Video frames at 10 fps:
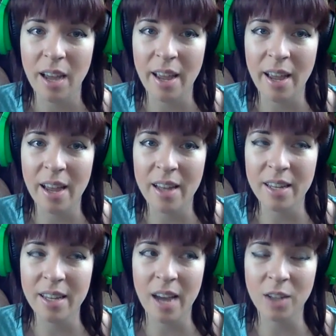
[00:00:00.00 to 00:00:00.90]
and
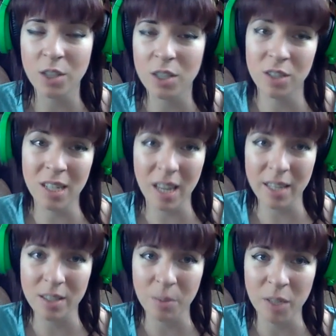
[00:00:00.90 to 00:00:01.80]
he actually didn't
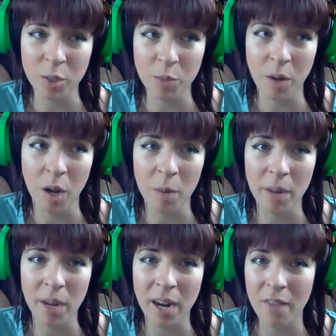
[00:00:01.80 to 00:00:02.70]
like SpongeBob,
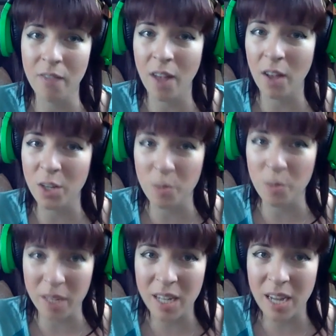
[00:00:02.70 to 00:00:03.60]
and I felt
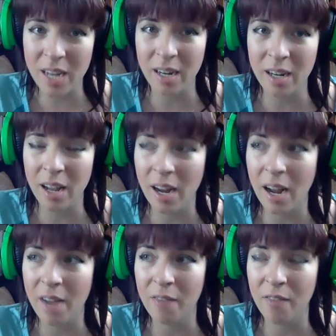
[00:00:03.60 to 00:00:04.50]
humiliated, and
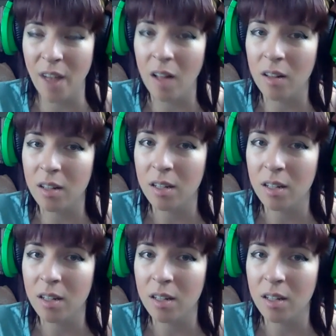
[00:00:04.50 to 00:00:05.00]
I felt